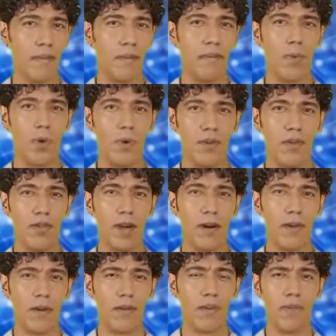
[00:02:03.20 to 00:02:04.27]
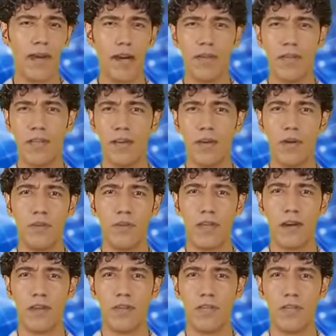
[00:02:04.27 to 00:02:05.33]
4. Share other things in the
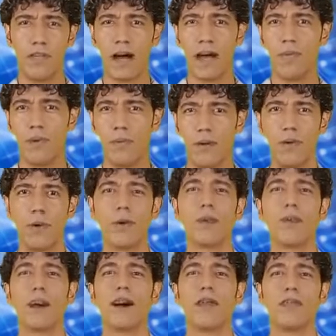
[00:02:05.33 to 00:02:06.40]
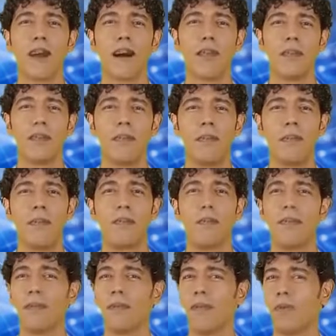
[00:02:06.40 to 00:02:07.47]
newsletters aside from your own content.
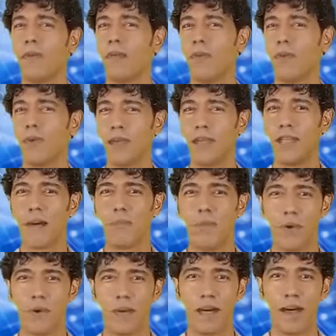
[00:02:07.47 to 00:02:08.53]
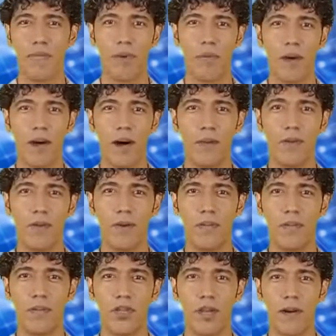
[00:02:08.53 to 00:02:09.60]
For example, if you're an author,
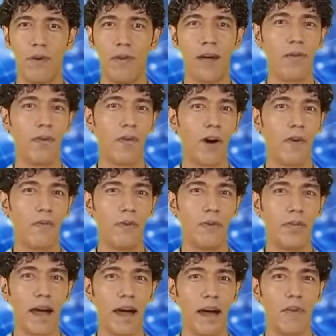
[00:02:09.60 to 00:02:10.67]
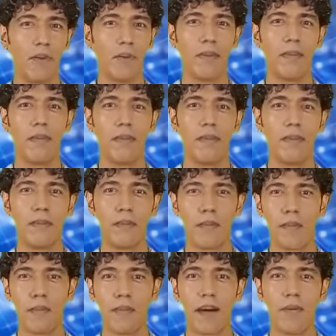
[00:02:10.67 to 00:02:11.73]
share another author's sale.
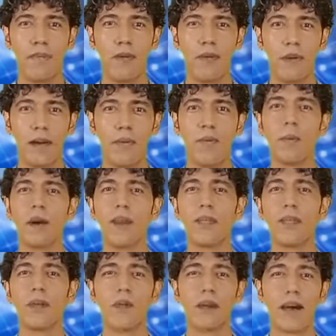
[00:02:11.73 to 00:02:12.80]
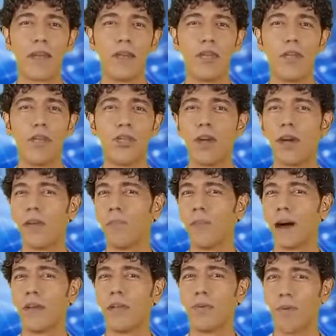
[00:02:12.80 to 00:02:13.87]
If there are giveaways in your niche, share them
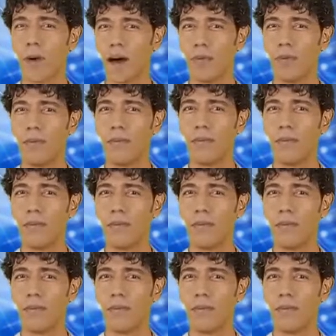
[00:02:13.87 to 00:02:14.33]
out as well.